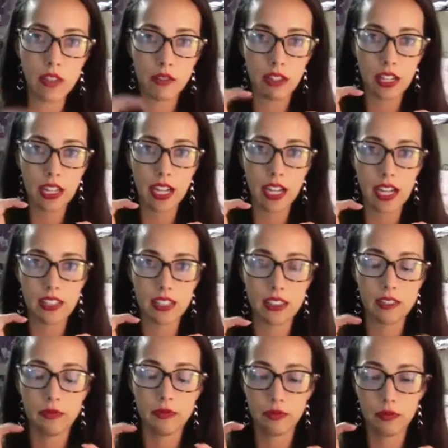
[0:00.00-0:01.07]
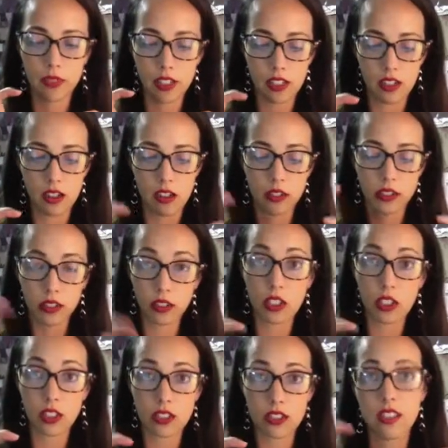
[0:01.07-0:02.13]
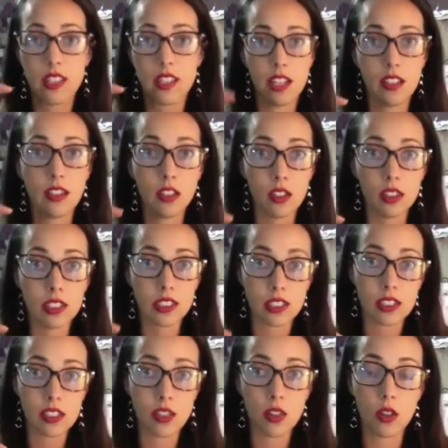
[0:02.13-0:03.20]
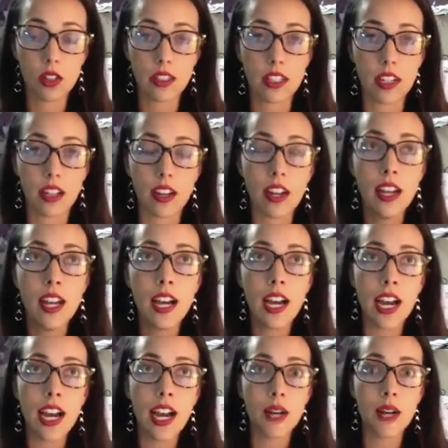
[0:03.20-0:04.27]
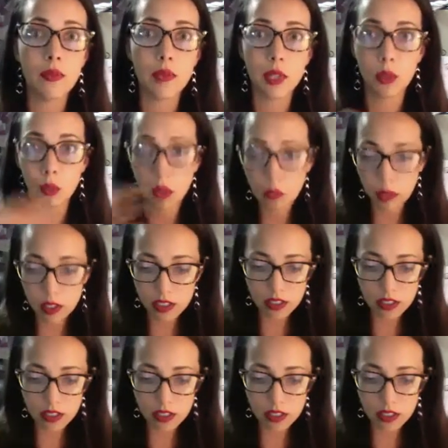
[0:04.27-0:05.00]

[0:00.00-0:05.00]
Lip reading: and it has all the looks, the 10 looks listed on there. You know, one person's